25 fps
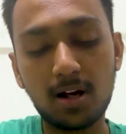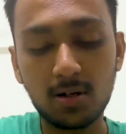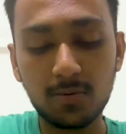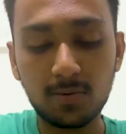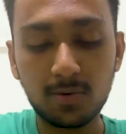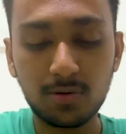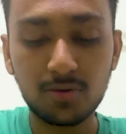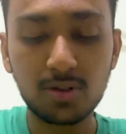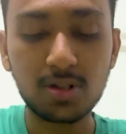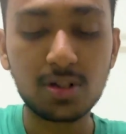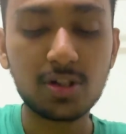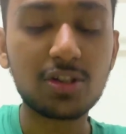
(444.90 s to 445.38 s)

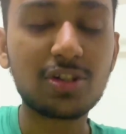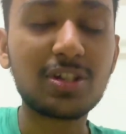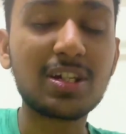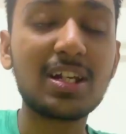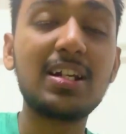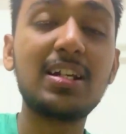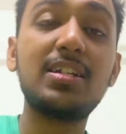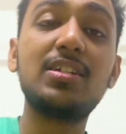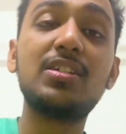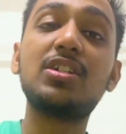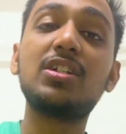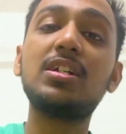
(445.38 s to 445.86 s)
this
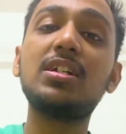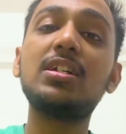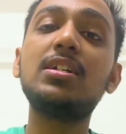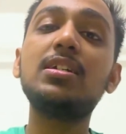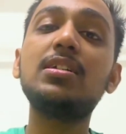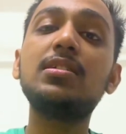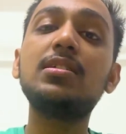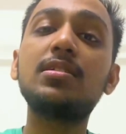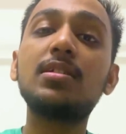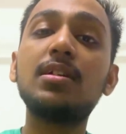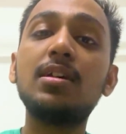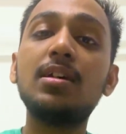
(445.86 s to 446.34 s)
challenge
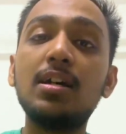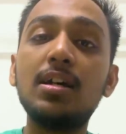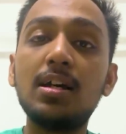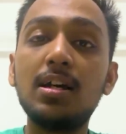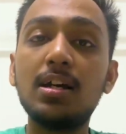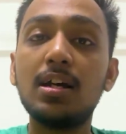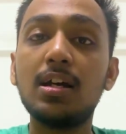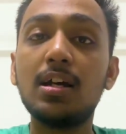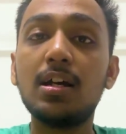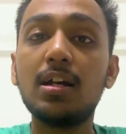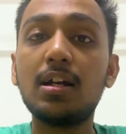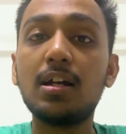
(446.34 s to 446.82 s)
is
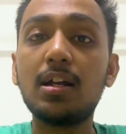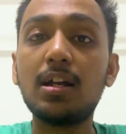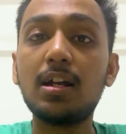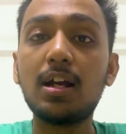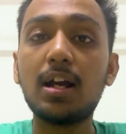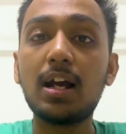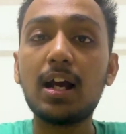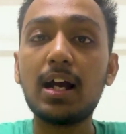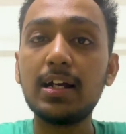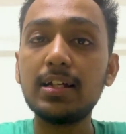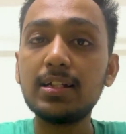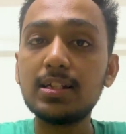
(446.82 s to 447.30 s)

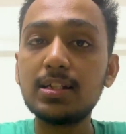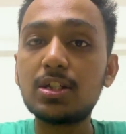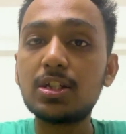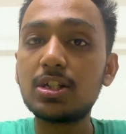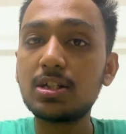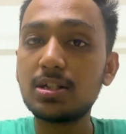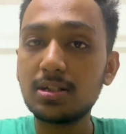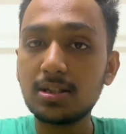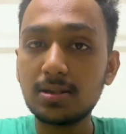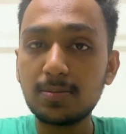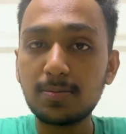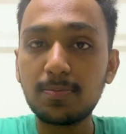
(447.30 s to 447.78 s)
I
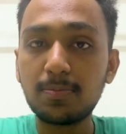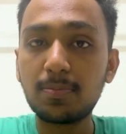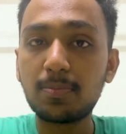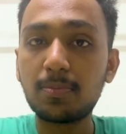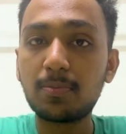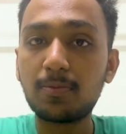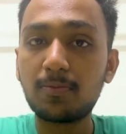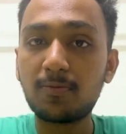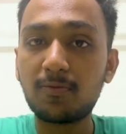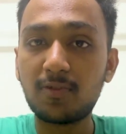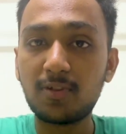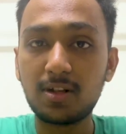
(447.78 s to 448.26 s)
just
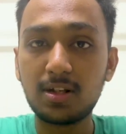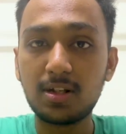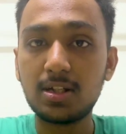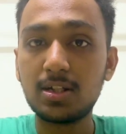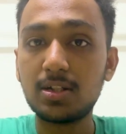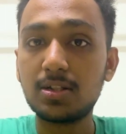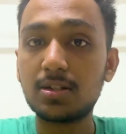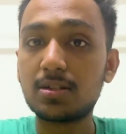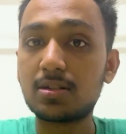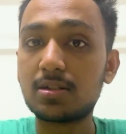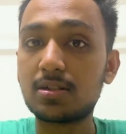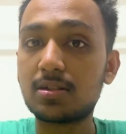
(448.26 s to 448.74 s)

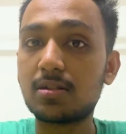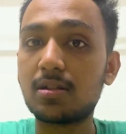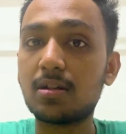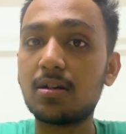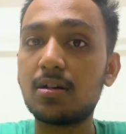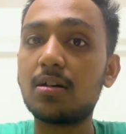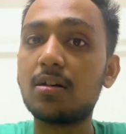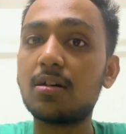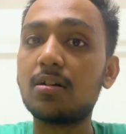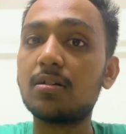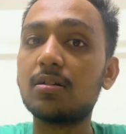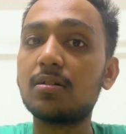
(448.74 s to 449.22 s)
finished
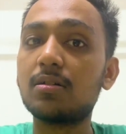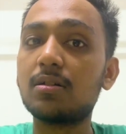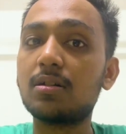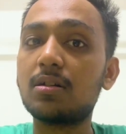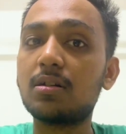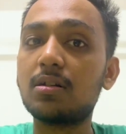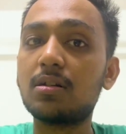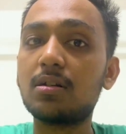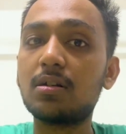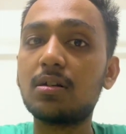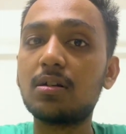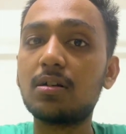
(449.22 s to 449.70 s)
the
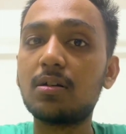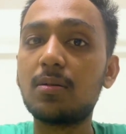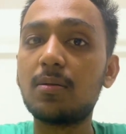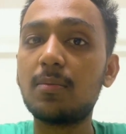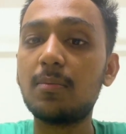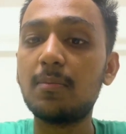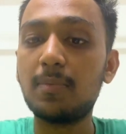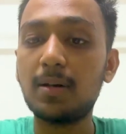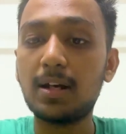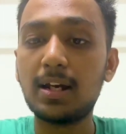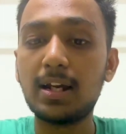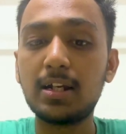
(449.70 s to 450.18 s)

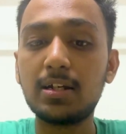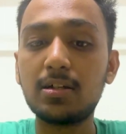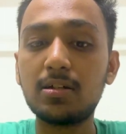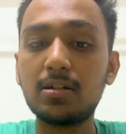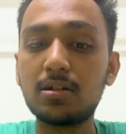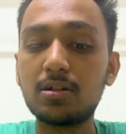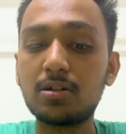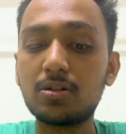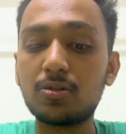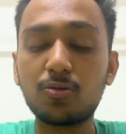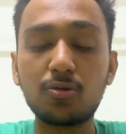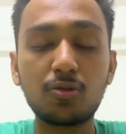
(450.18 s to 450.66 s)

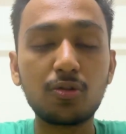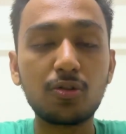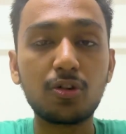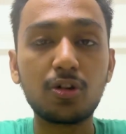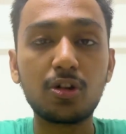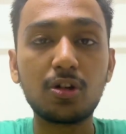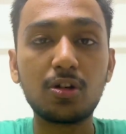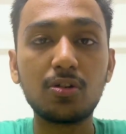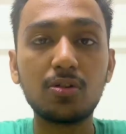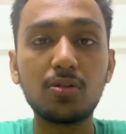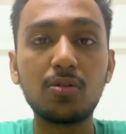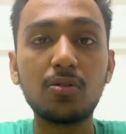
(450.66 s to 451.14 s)
Blender
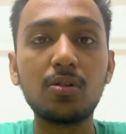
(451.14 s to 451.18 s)
tutorial